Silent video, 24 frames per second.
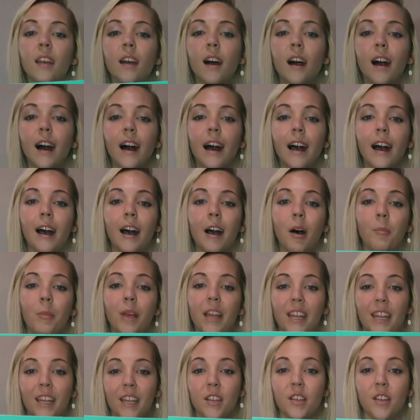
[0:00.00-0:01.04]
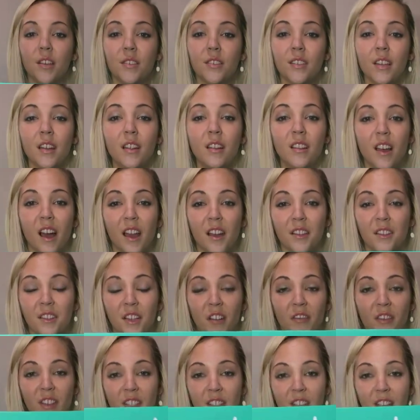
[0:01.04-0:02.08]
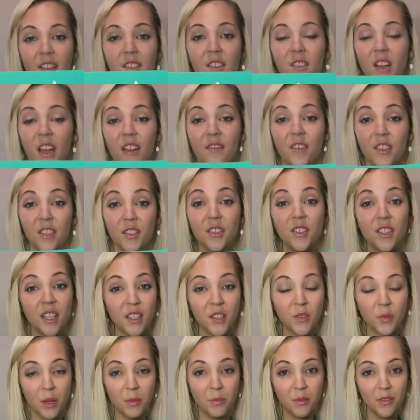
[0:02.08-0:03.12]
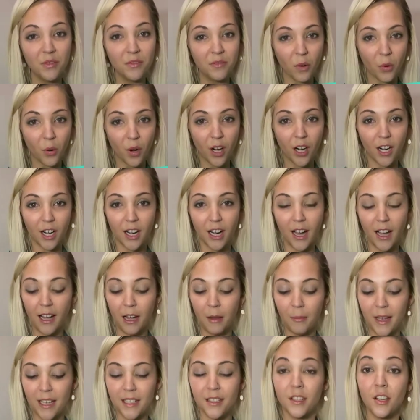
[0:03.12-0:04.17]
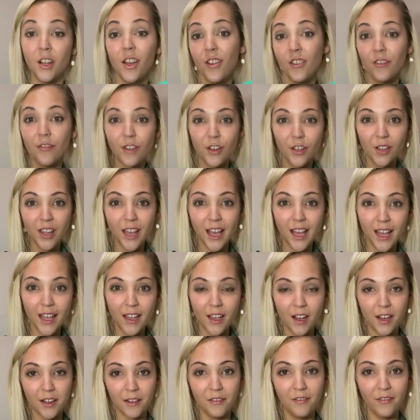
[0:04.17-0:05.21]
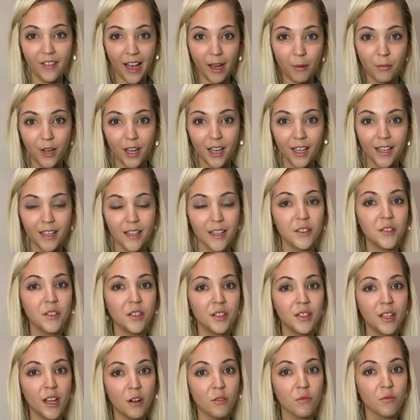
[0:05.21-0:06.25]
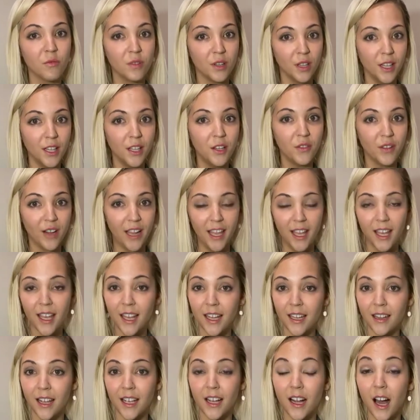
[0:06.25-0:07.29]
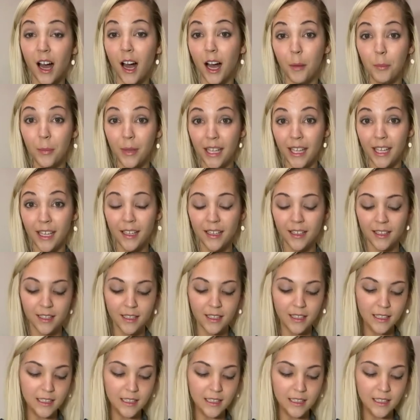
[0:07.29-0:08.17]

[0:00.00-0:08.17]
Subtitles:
And it goes on a lot of surfaces. So I've used this one before as an overlay on a fabric, and it turned out really great and like a hot pink.